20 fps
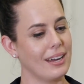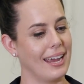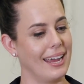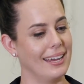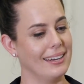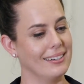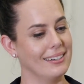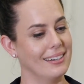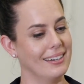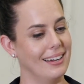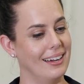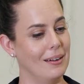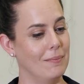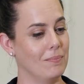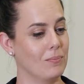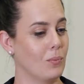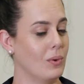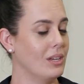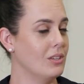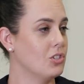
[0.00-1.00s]
And
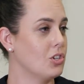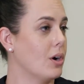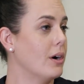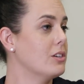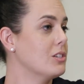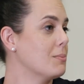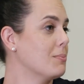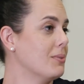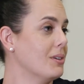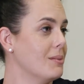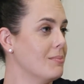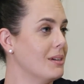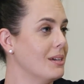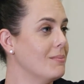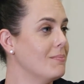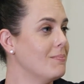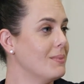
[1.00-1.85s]
we charge a premium